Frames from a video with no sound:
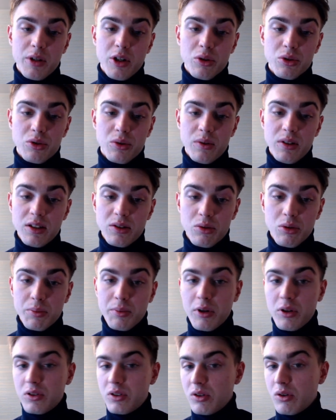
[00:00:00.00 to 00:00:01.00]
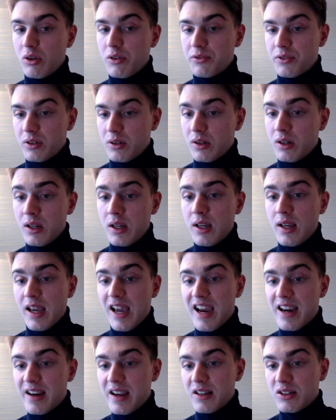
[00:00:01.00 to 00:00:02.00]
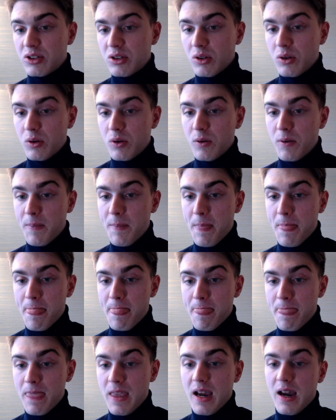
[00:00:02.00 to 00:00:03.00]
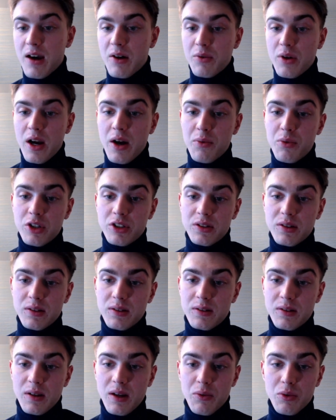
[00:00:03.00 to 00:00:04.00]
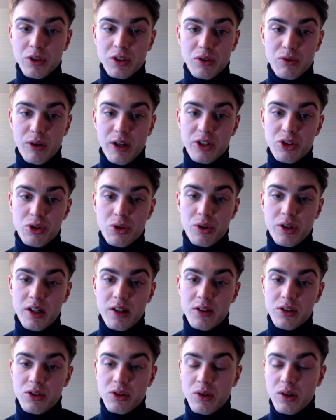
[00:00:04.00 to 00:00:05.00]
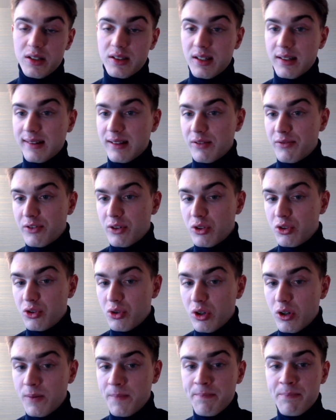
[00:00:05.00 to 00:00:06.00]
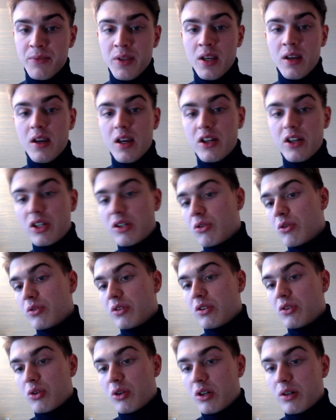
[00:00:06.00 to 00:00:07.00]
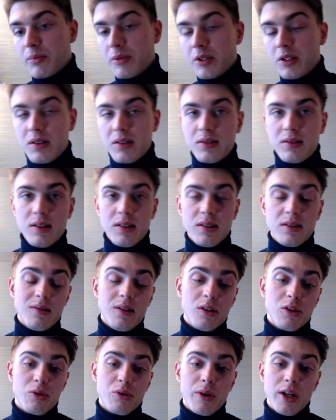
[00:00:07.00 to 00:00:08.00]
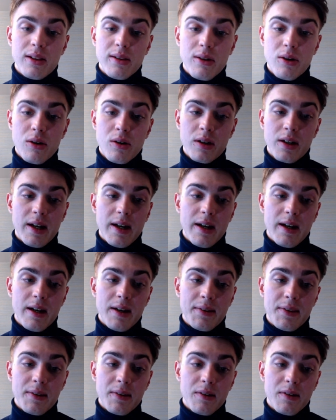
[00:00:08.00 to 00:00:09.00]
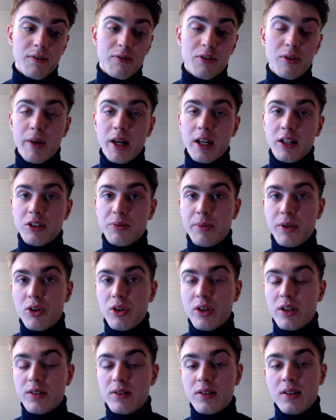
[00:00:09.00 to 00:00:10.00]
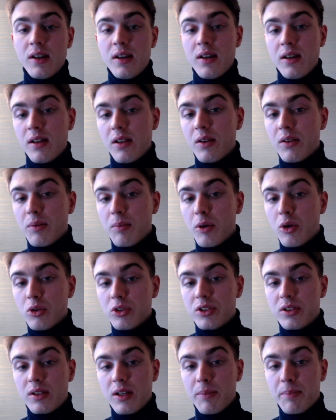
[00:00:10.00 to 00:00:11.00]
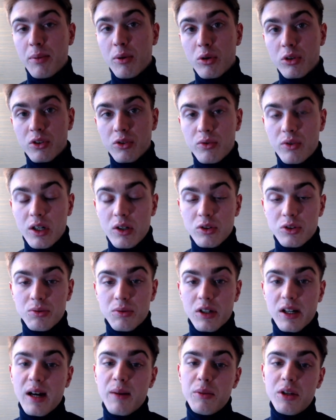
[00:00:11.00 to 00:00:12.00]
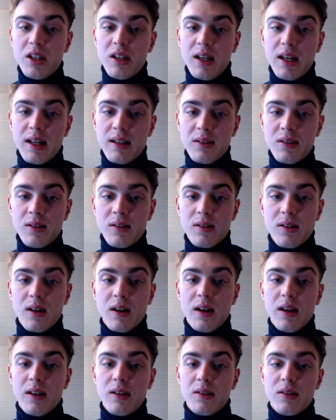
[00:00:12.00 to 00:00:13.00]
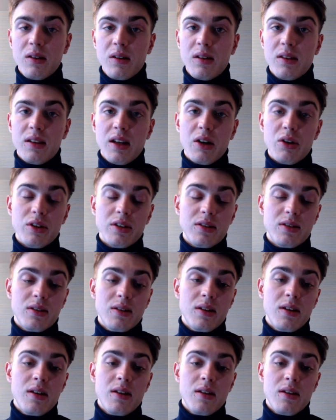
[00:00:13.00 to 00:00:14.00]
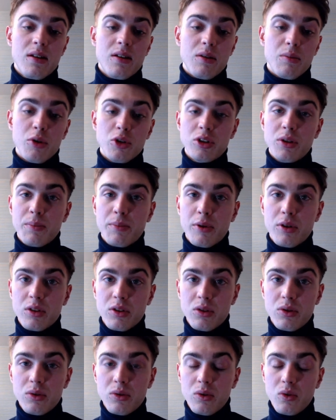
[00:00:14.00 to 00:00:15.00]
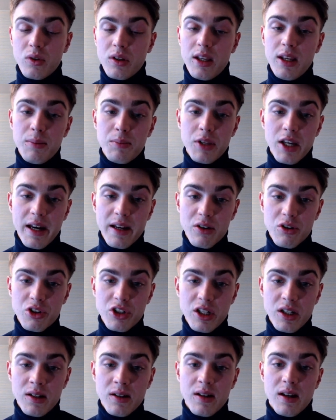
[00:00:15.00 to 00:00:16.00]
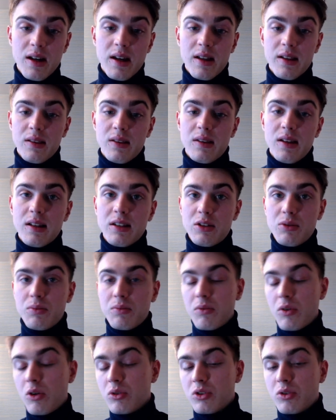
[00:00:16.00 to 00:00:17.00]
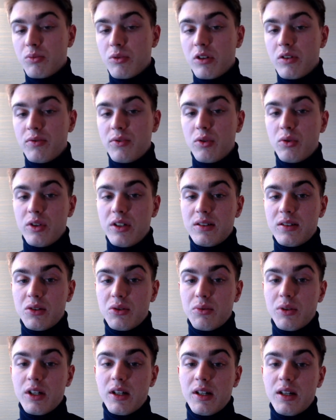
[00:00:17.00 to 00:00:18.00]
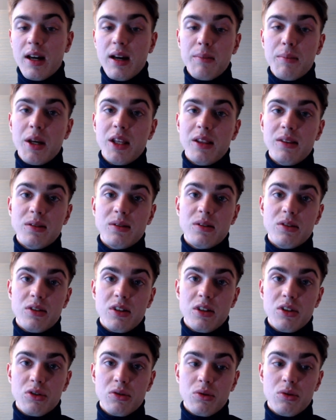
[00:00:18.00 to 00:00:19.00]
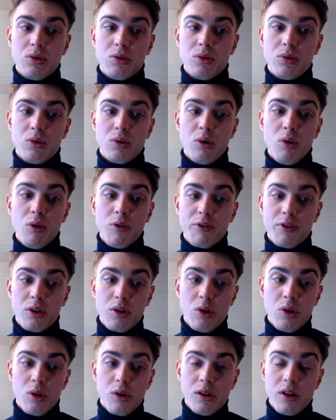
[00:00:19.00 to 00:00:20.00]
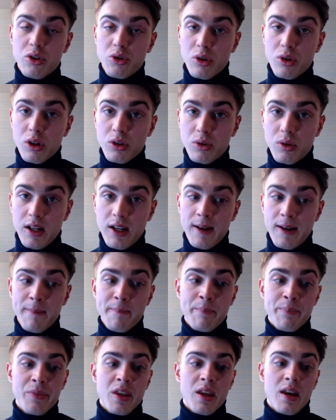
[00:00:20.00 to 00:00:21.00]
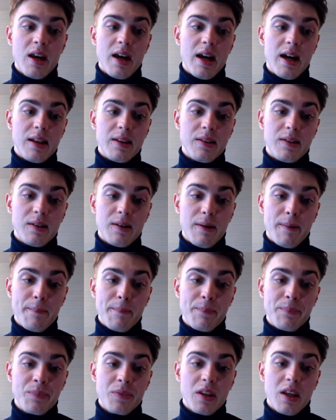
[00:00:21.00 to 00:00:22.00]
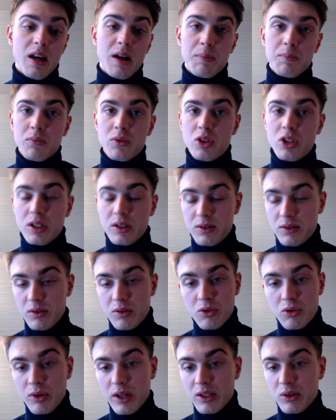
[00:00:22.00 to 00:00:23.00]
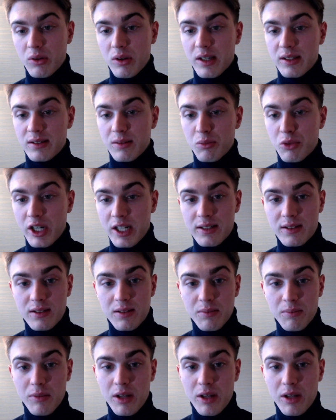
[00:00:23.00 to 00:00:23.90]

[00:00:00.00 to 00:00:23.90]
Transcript: Also these two pawns are often hanging, so yeah, I wasn't quite sure here, so I settled for a draw. In general, the tournament is still quite long, and from my experience, the most important rounds will come in the end, and there it's the most important to keep the energy, and that's also one of the reasons why I made this decision to go for an earlier draw today. And yeah, just trying to get some rest.